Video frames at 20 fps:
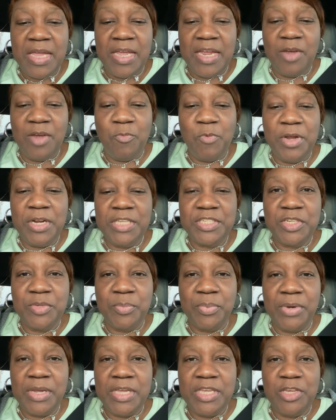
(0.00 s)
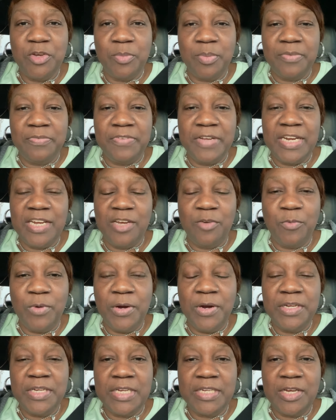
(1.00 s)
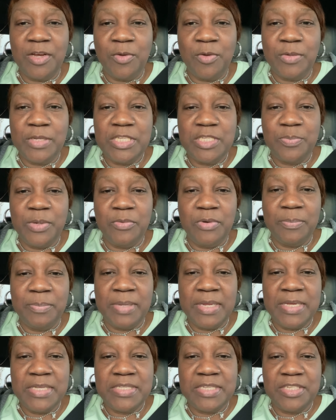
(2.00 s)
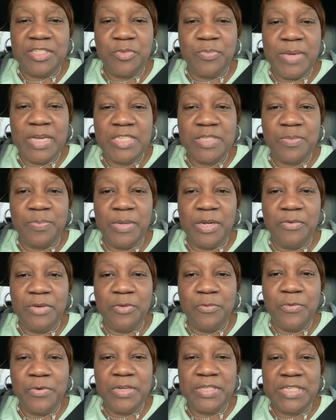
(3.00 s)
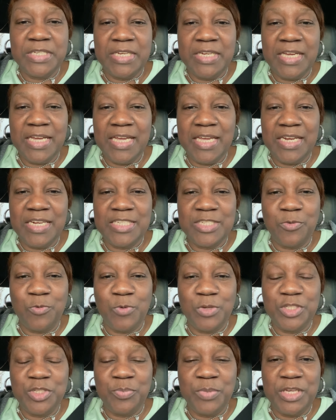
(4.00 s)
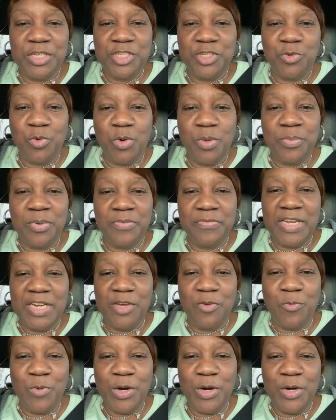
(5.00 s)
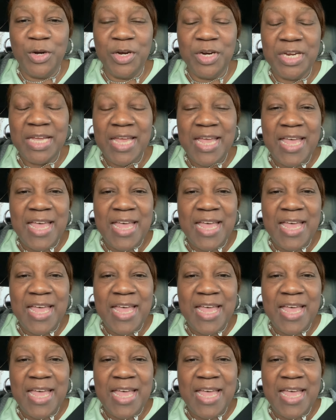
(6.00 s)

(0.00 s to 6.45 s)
and wanted to bring you a prophetic word that the Holy Spirit placed into my spirit on today, and it's going to be a short prophetic word.